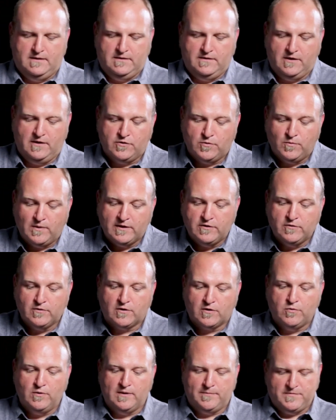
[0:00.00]
The other way you
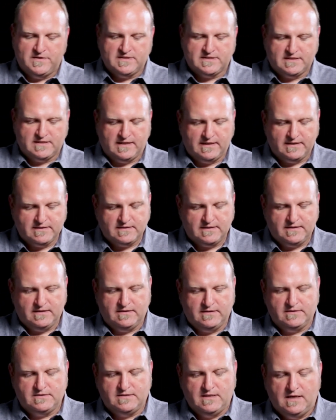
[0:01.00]
equip the saints
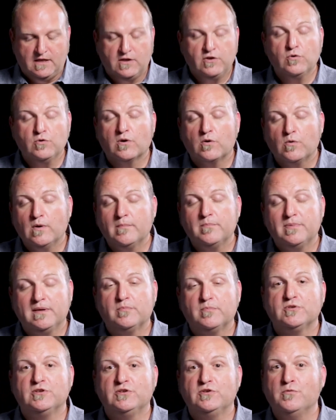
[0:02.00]
is you equip
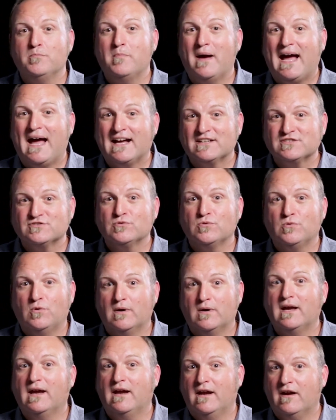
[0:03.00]
people to do pastoral
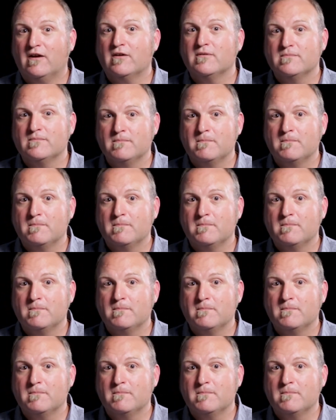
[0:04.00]
care.